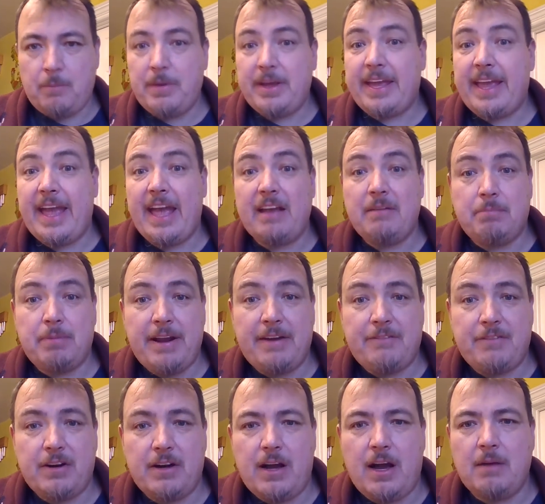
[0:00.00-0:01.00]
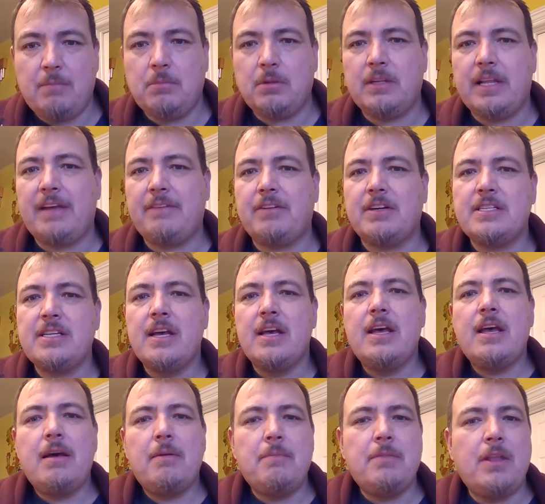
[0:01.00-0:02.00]
We can pray for unbelievers,
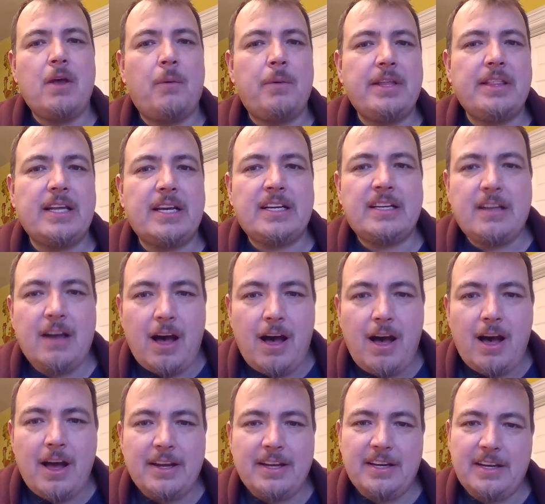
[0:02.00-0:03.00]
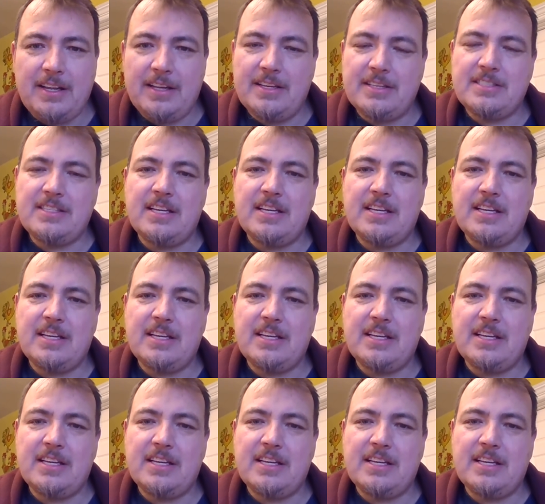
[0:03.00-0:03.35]
knowing that God it is